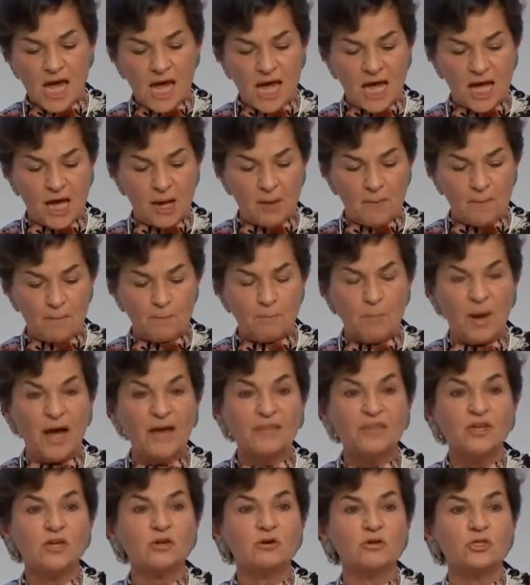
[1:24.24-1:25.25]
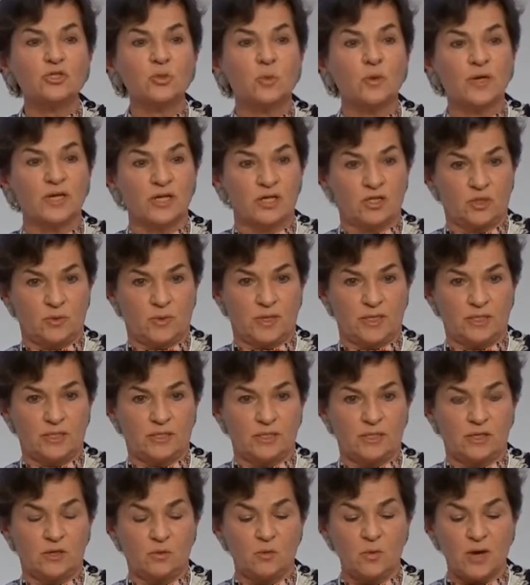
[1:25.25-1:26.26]
By the year
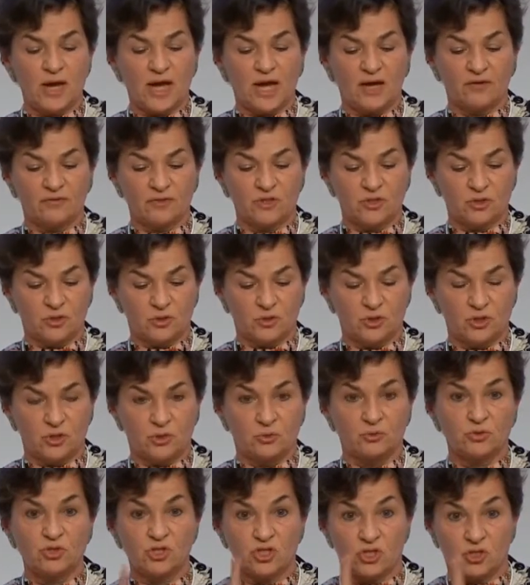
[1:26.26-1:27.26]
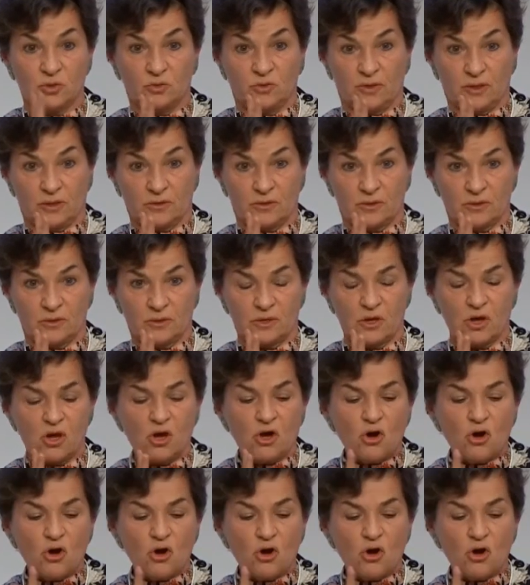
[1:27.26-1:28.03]
2020, we have to do 2 things.